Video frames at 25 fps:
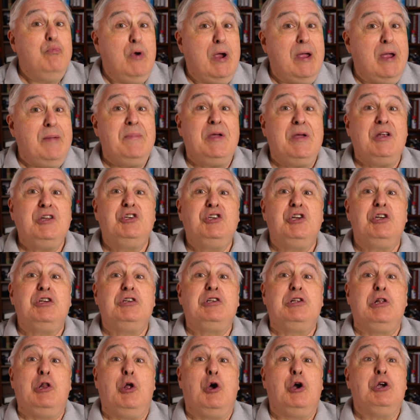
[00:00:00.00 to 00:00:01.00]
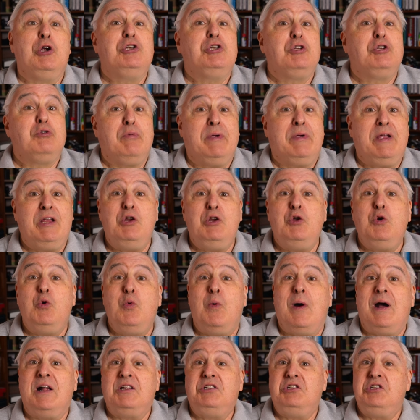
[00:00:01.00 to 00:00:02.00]
Bremont just launched three new
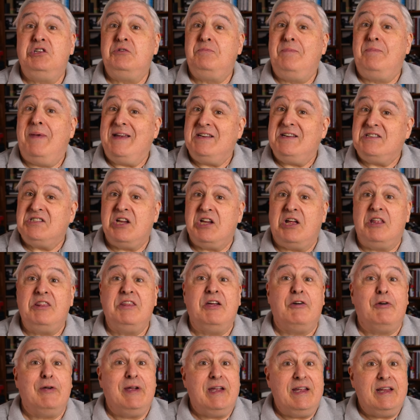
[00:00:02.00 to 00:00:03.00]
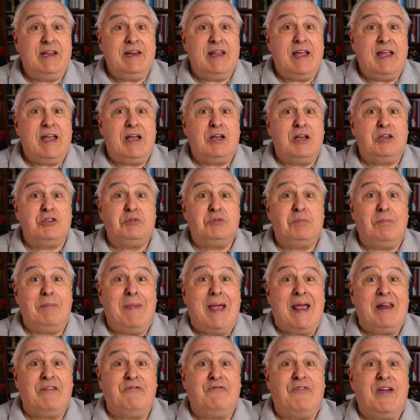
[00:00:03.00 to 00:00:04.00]
watches based on their in-house
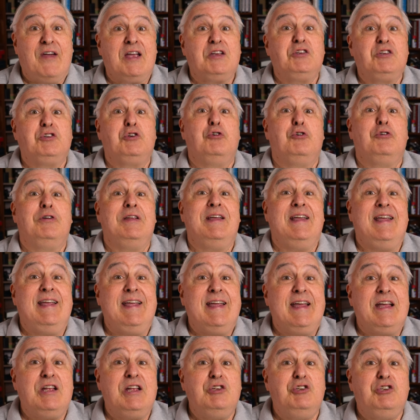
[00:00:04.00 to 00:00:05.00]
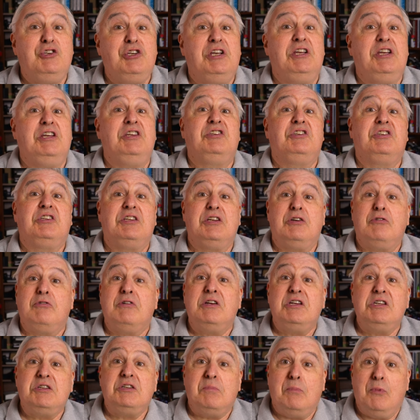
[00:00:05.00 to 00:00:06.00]
manufactured ENG
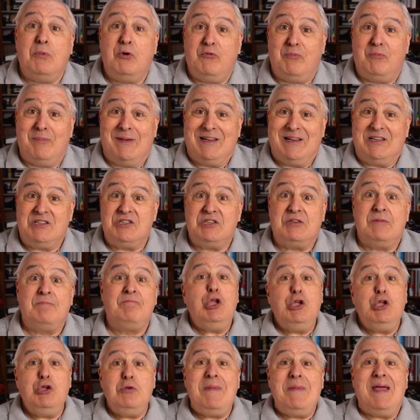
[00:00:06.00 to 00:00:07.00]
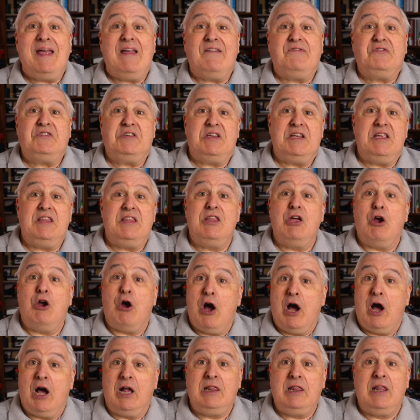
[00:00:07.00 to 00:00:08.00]
series movements. You may have seen their
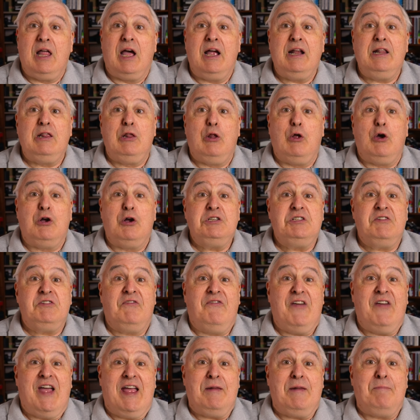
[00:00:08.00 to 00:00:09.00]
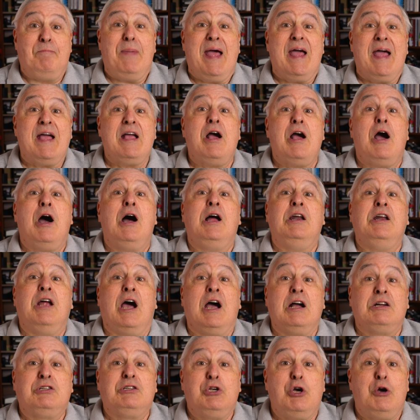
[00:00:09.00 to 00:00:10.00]
online launch event back on
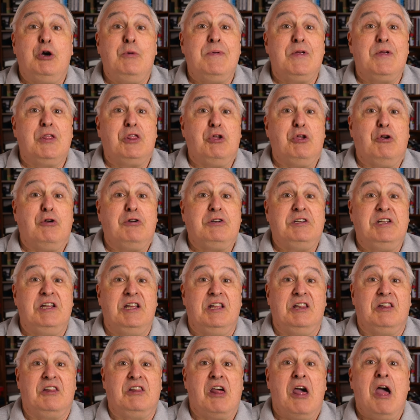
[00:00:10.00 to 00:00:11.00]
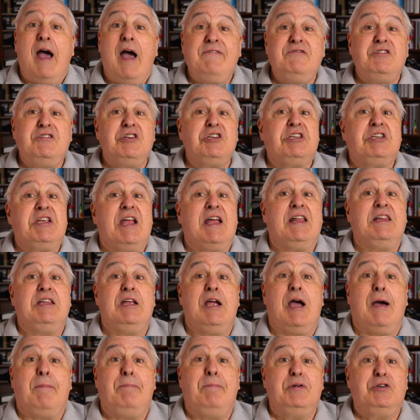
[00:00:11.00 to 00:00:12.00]
October 13th. I've just had the
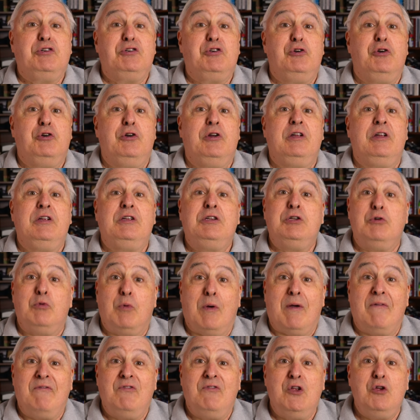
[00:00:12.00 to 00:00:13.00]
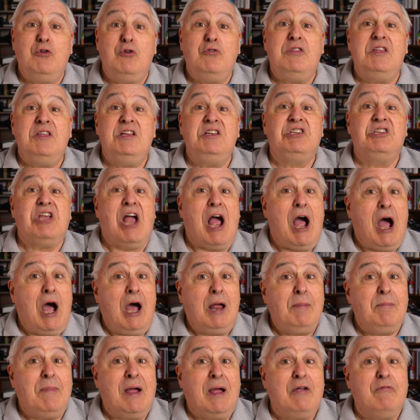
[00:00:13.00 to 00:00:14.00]
opportunity to review these
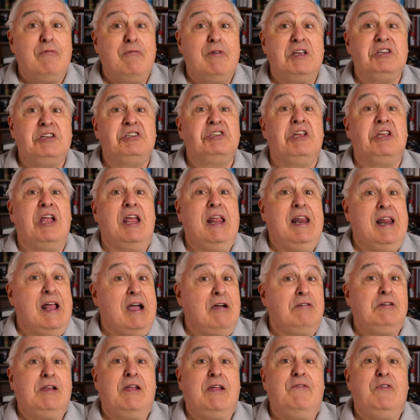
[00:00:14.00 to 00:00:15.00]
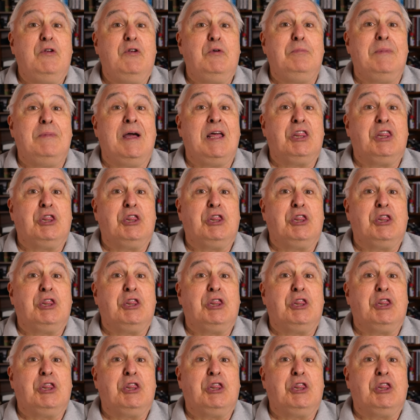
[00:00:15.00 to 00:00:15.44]
on my wrist, and I'll give you my